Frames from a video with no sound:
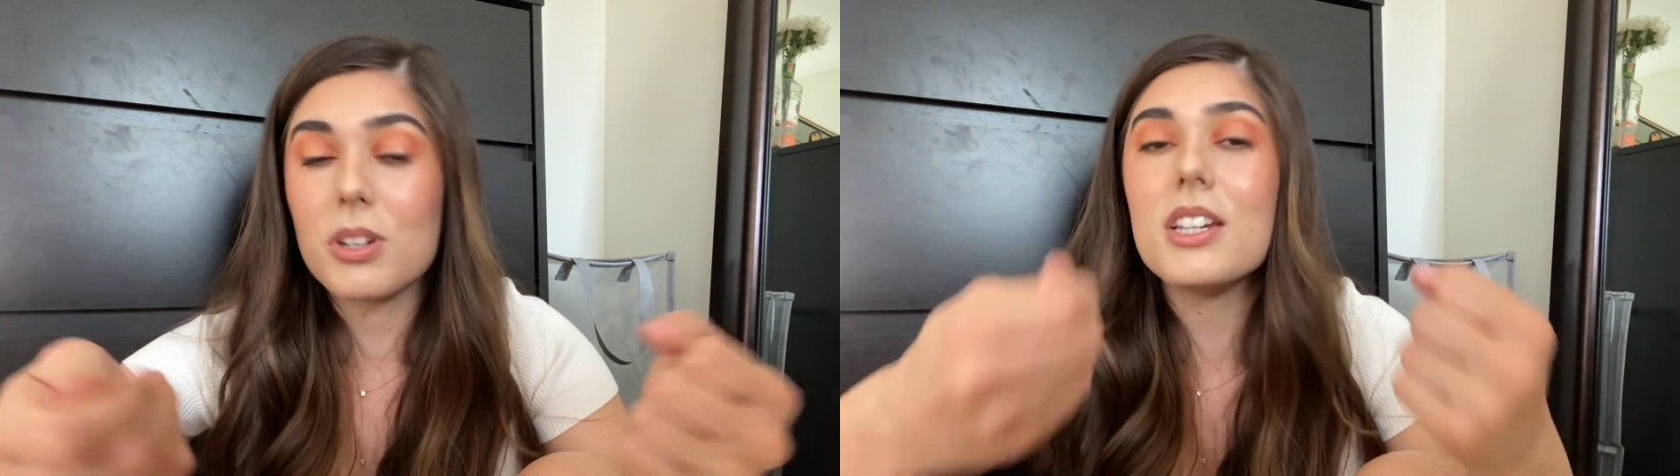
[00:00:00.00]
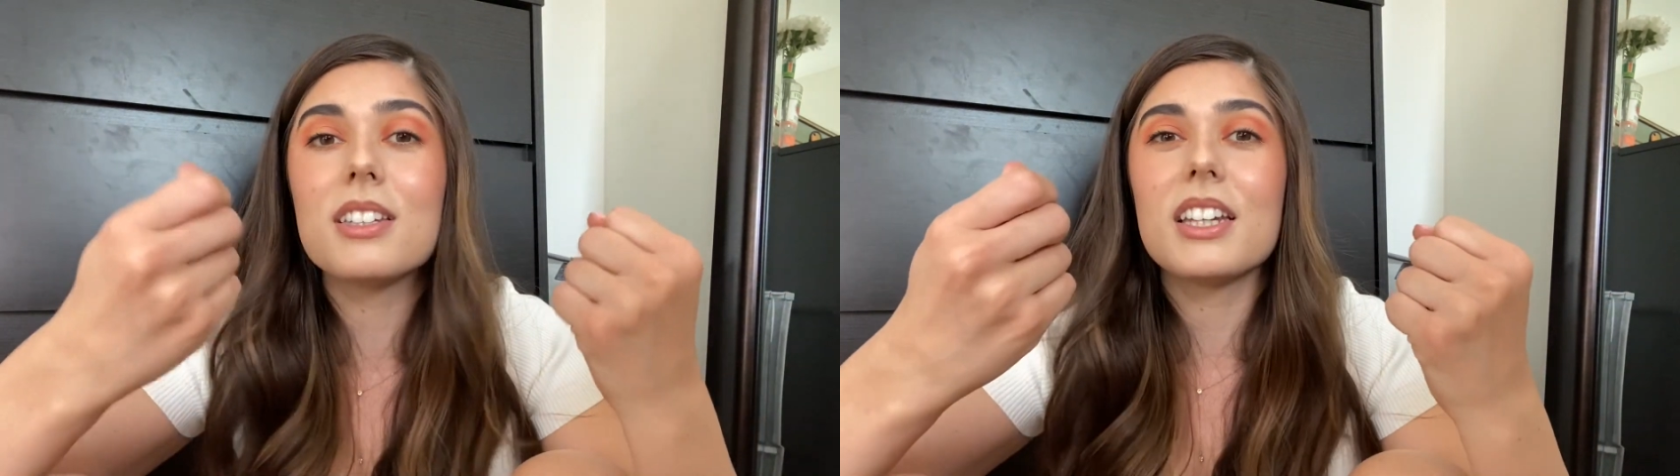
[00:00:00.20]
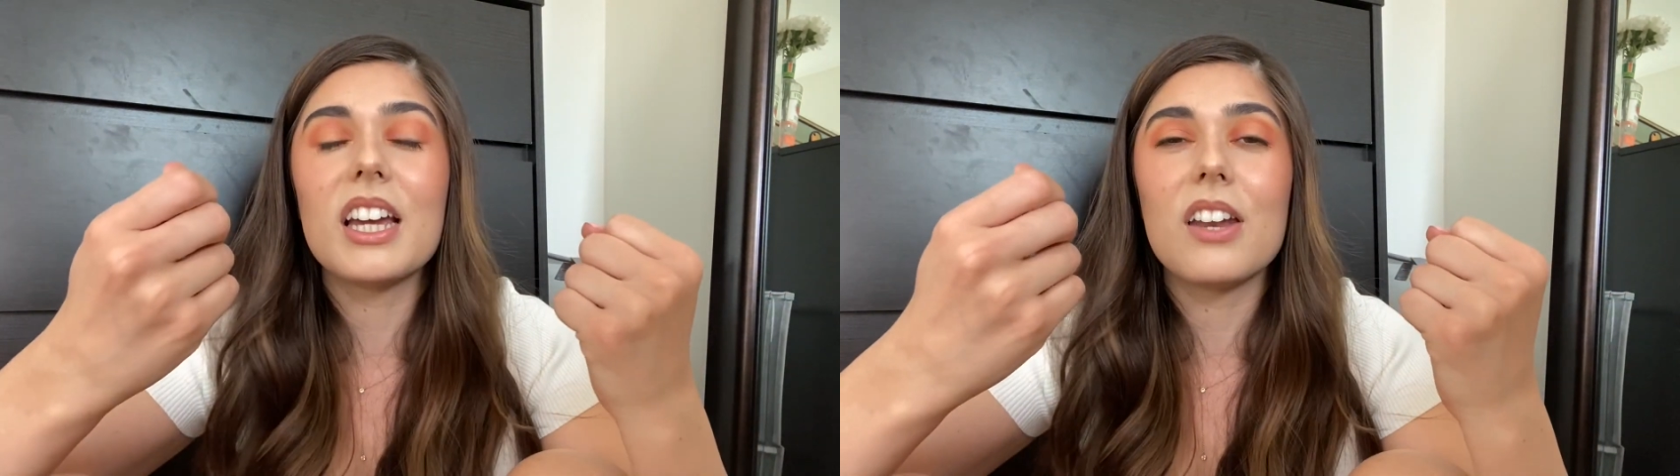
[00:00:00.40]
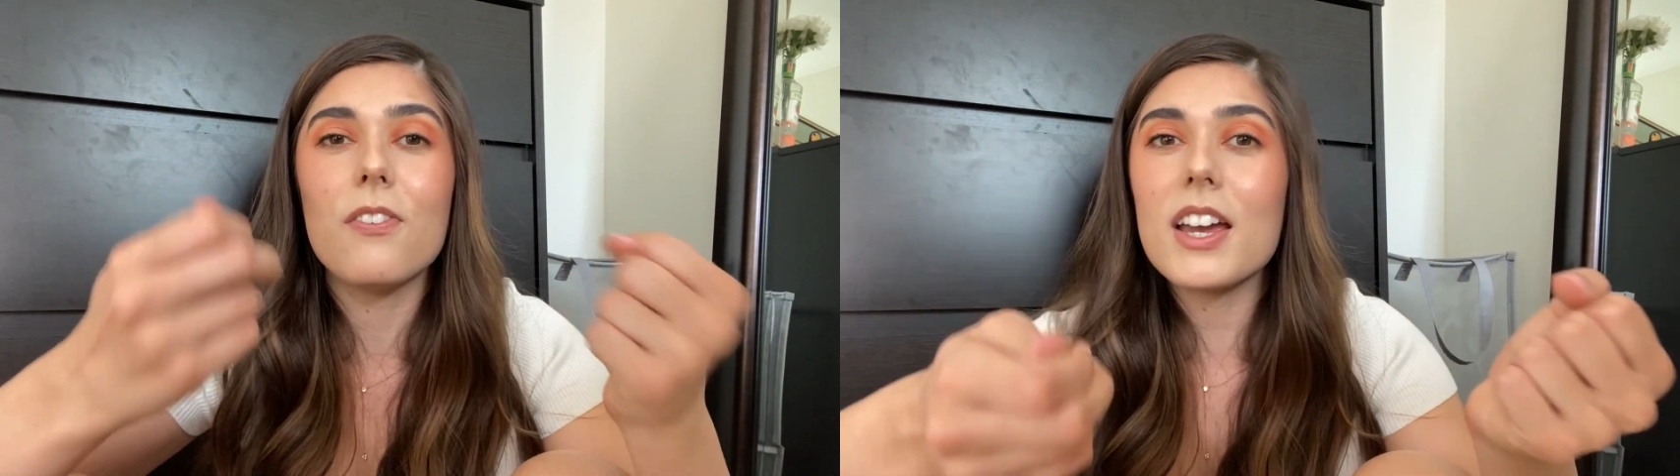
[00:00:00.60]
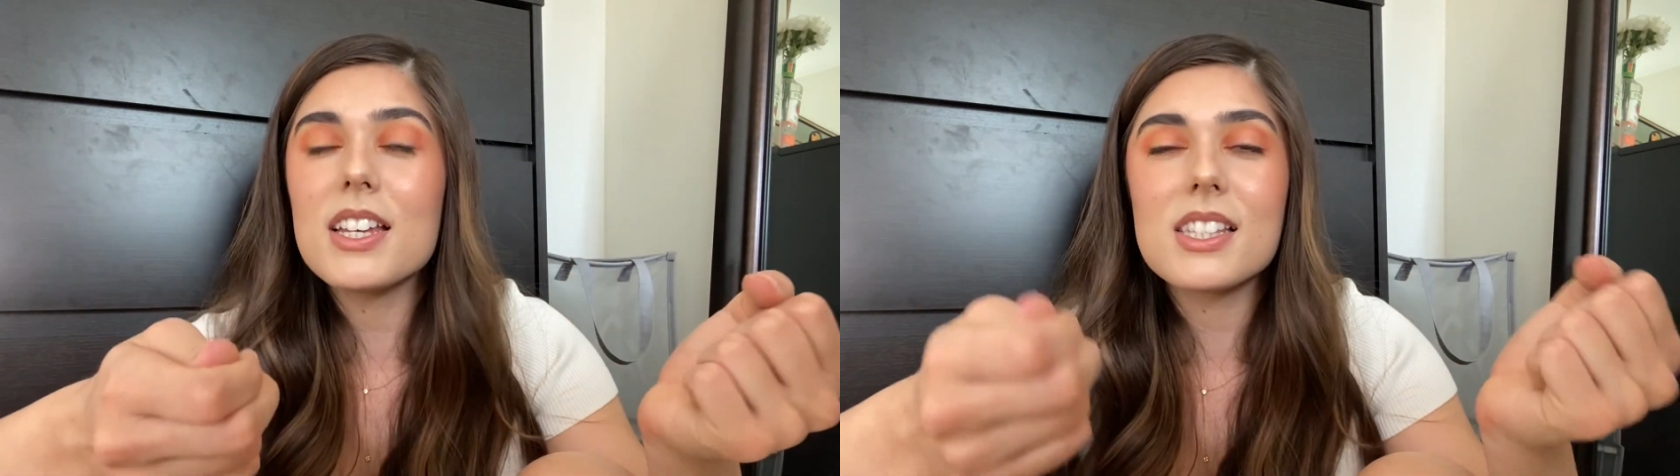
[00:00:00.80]
read to get
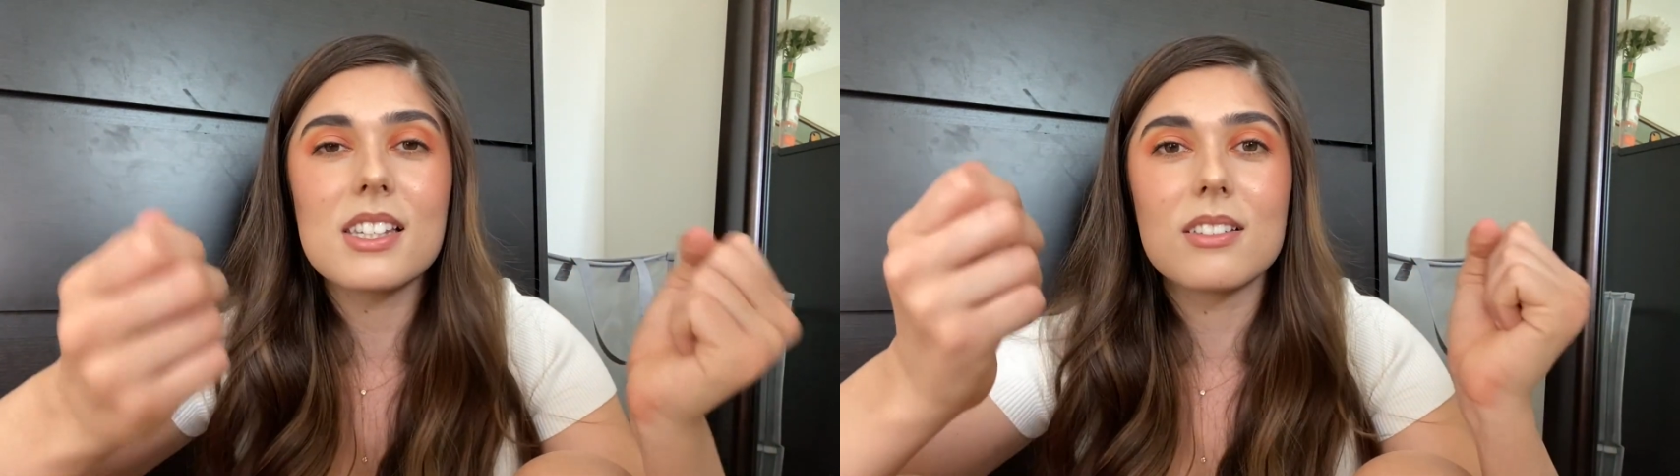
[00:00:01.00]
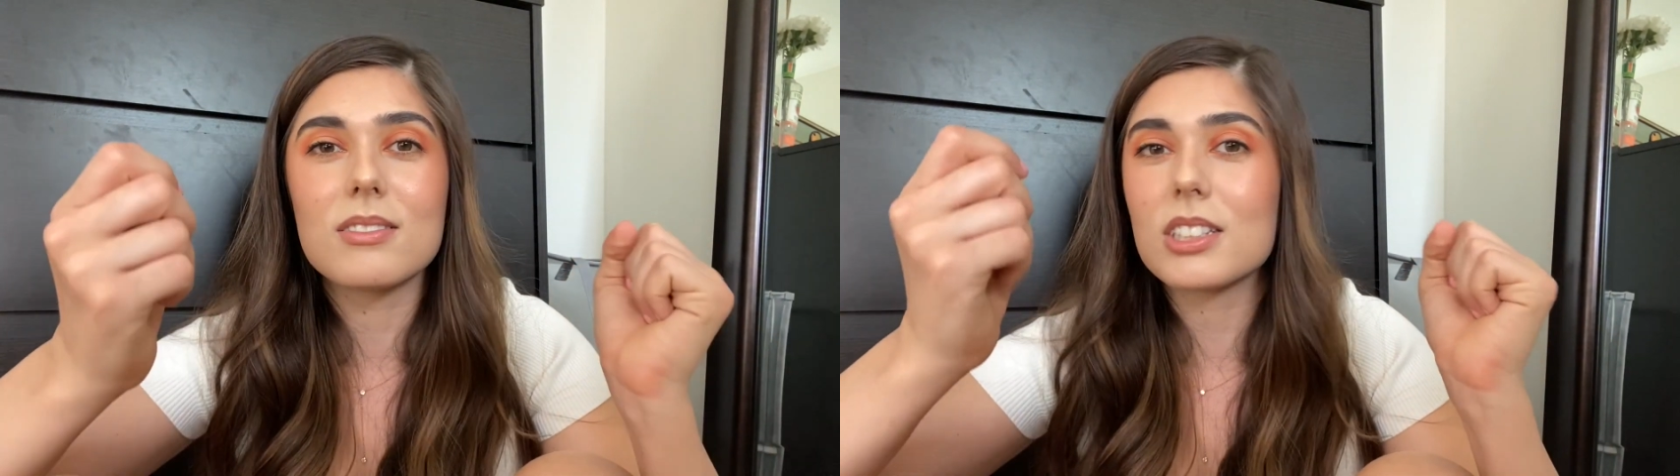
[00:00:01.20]
advice and